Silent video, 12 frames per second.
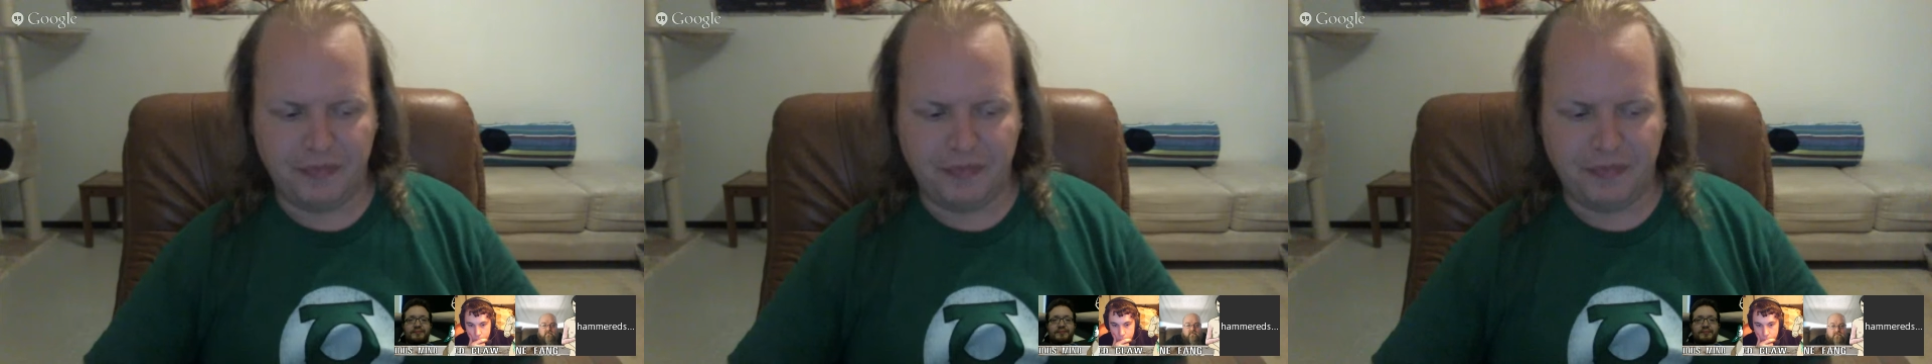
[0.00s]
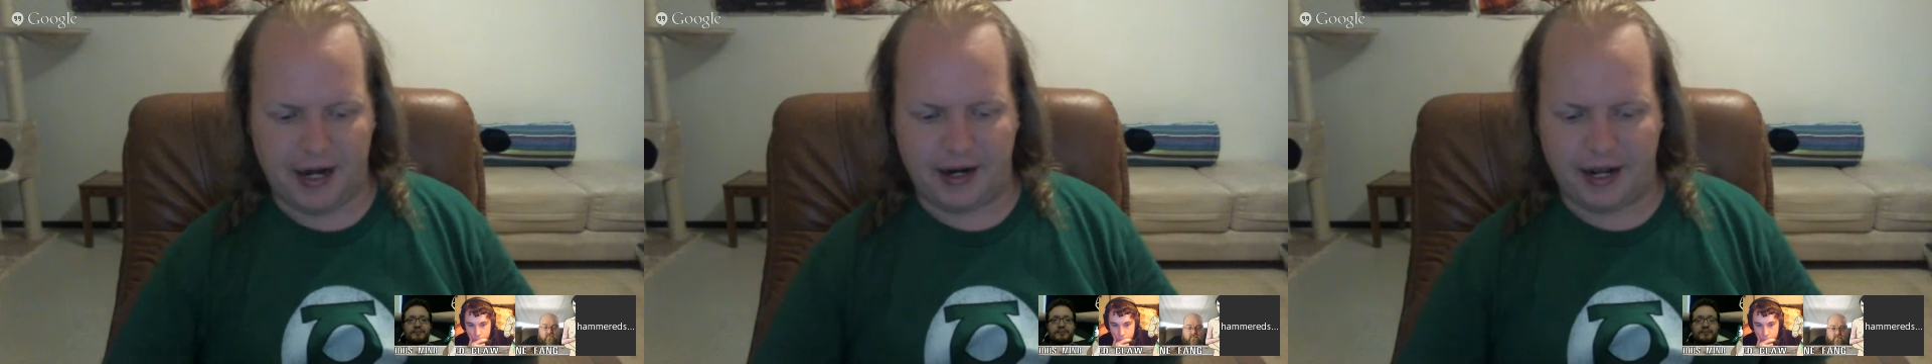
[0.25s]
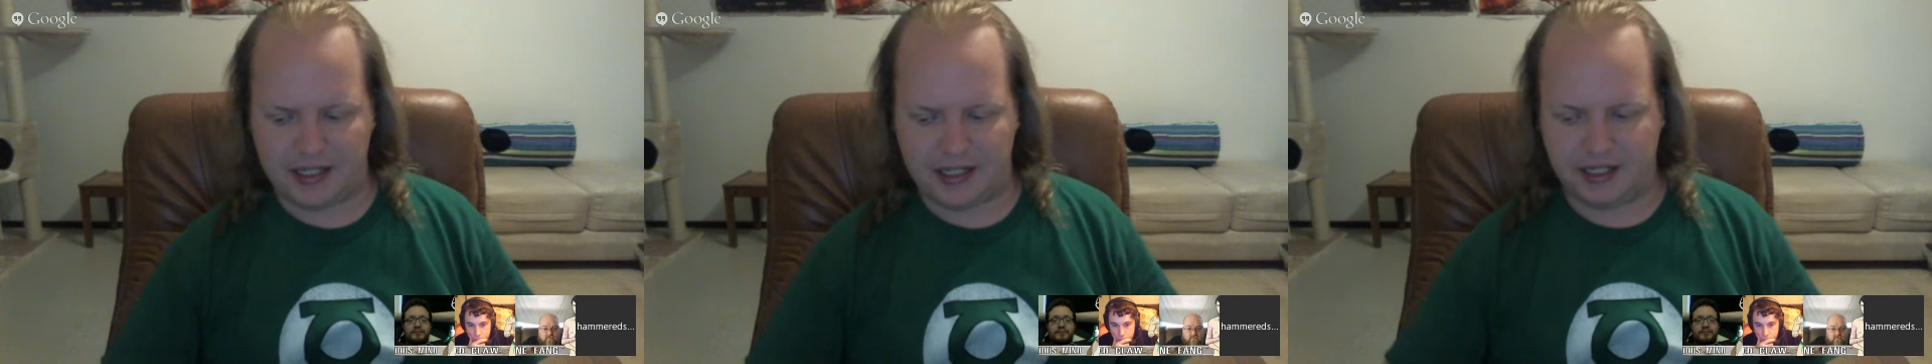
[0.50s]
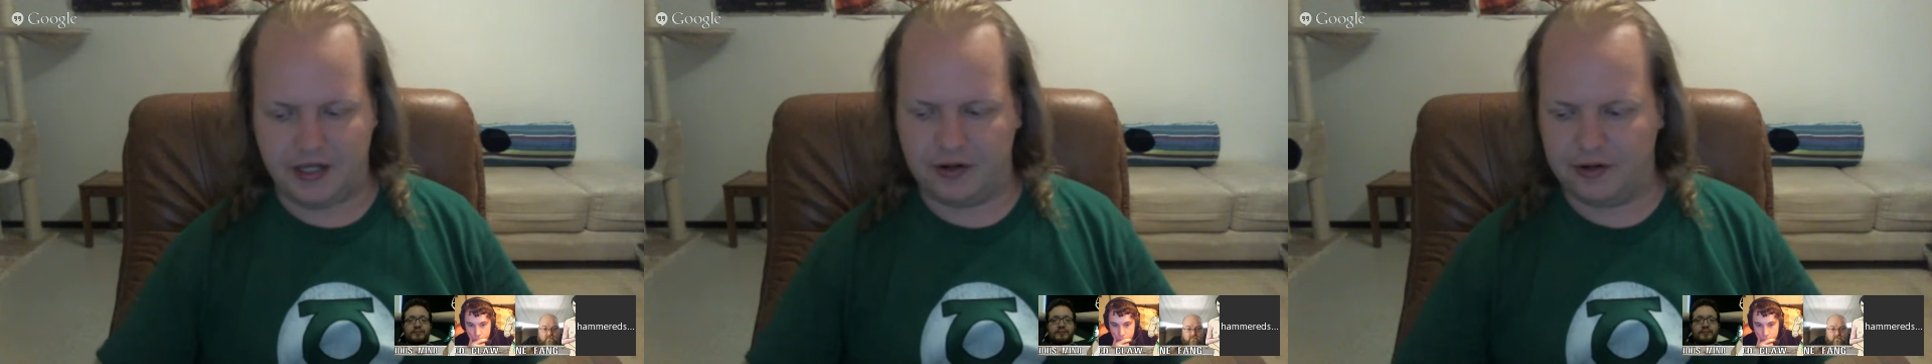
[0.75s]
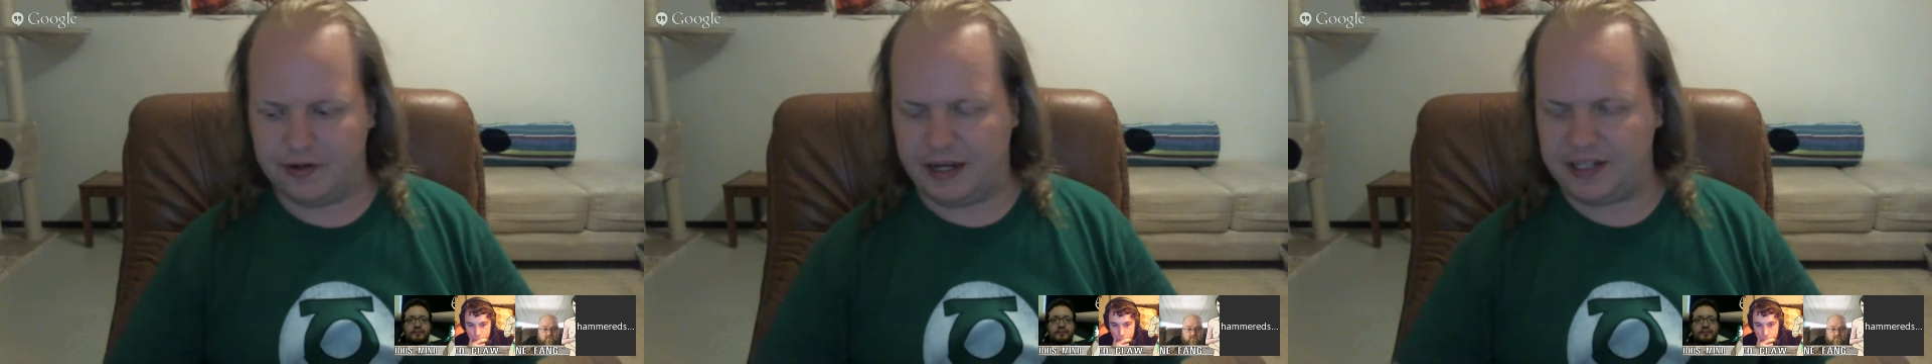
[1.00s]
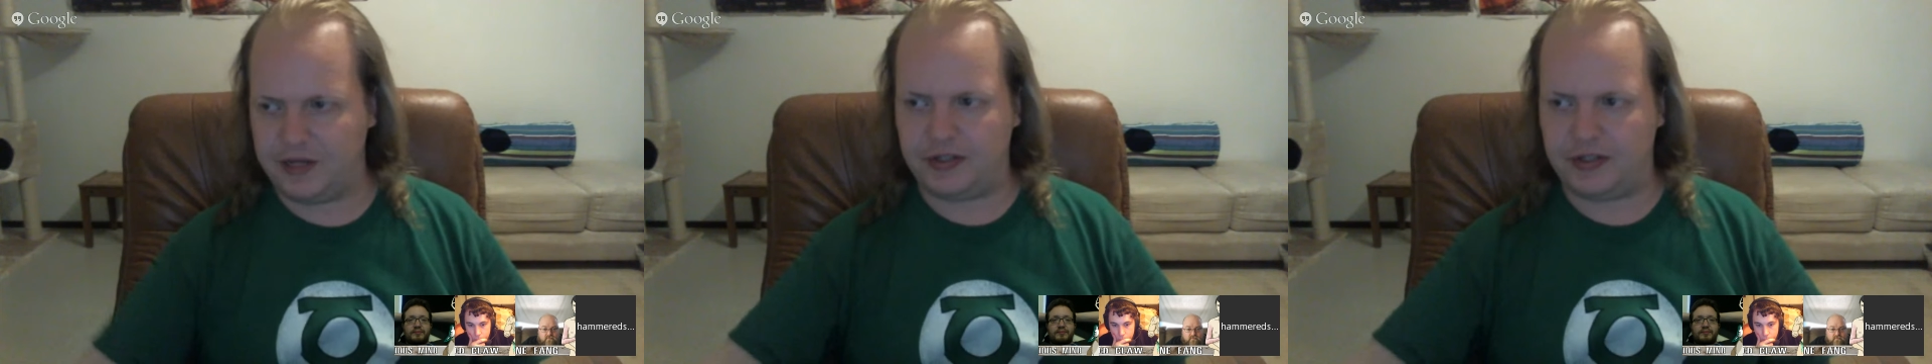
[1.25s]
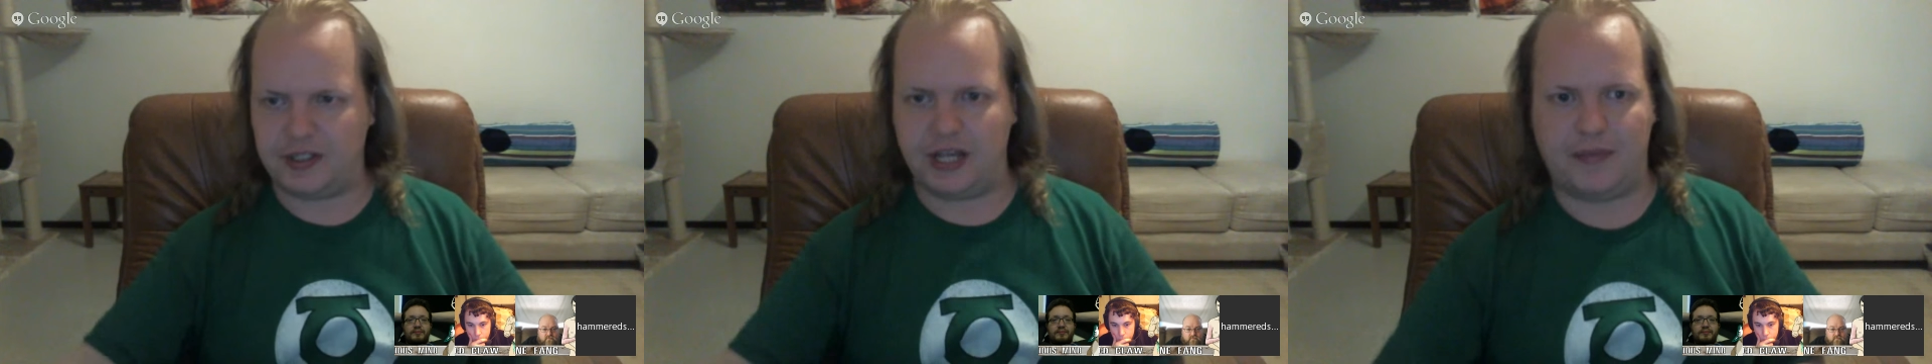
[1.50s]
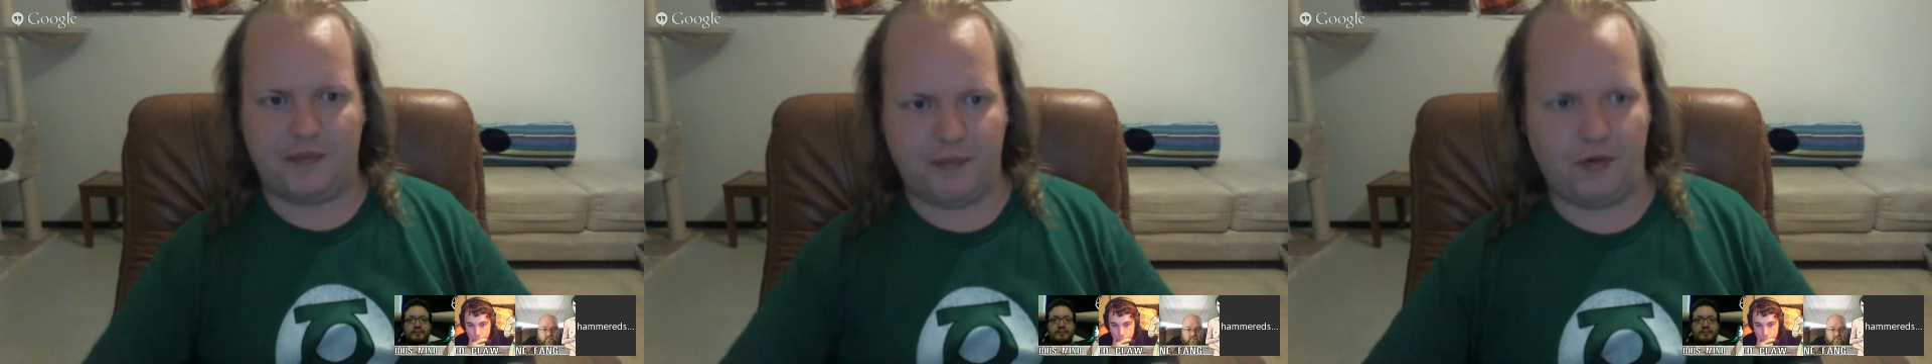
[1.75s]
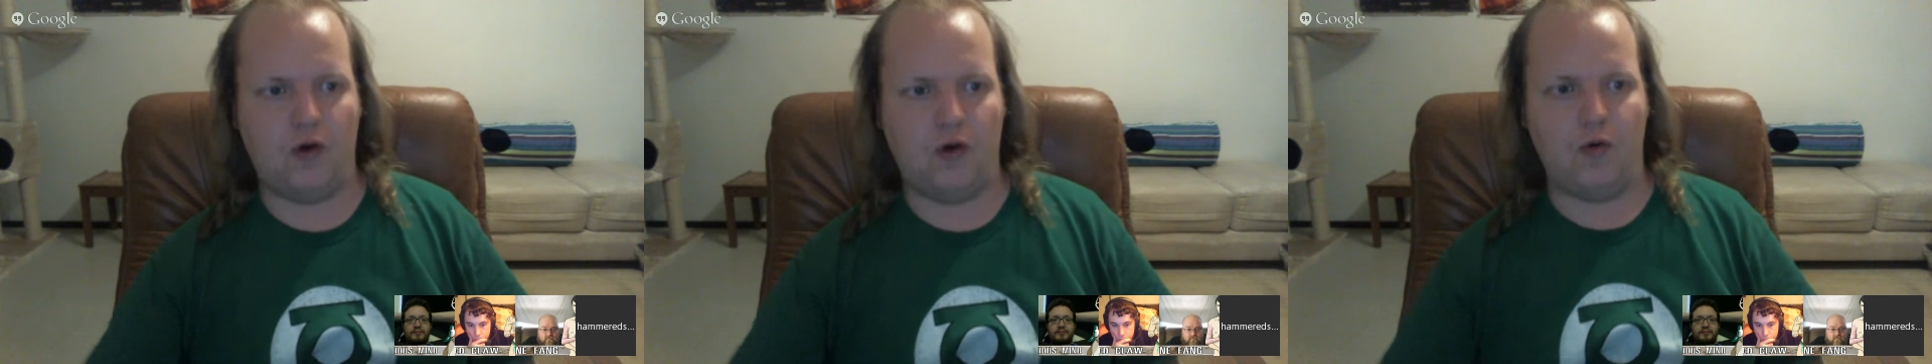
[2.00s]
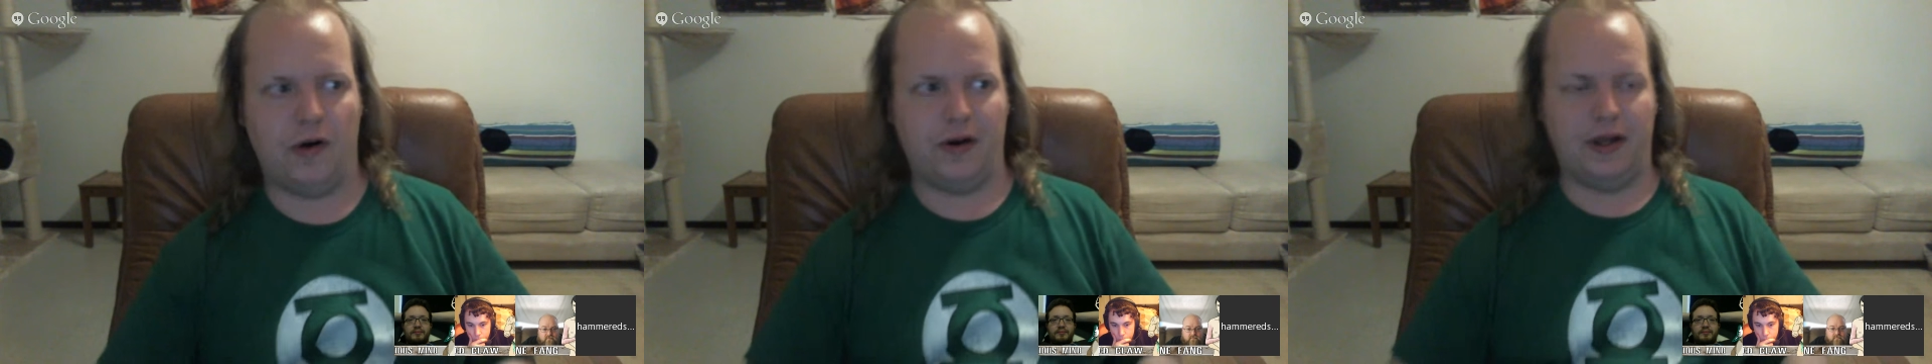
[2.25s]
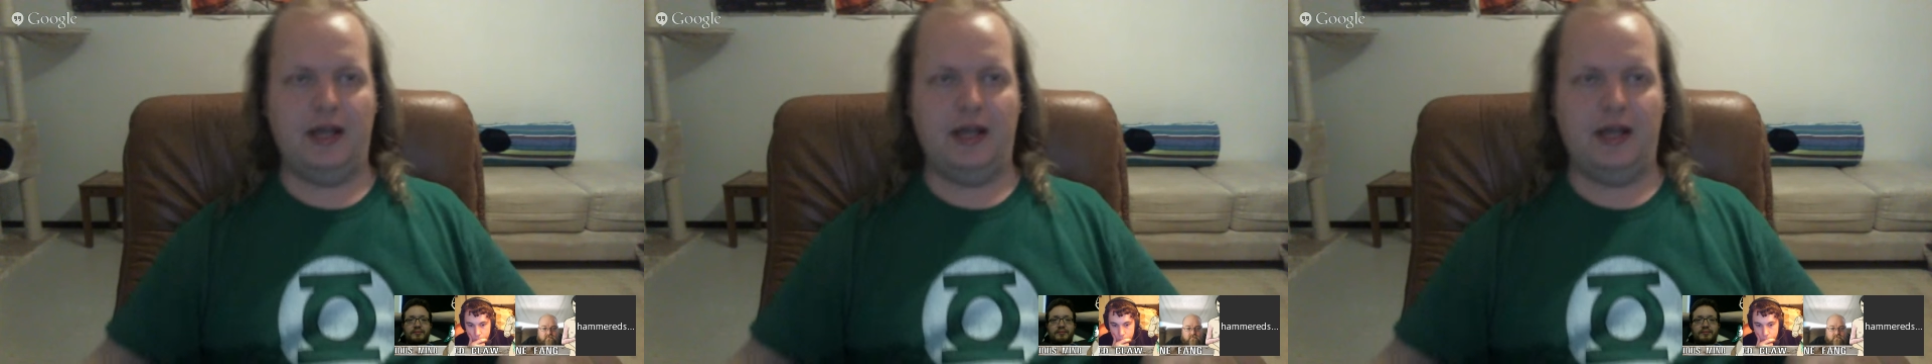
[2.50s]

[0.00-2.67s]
And as you step forward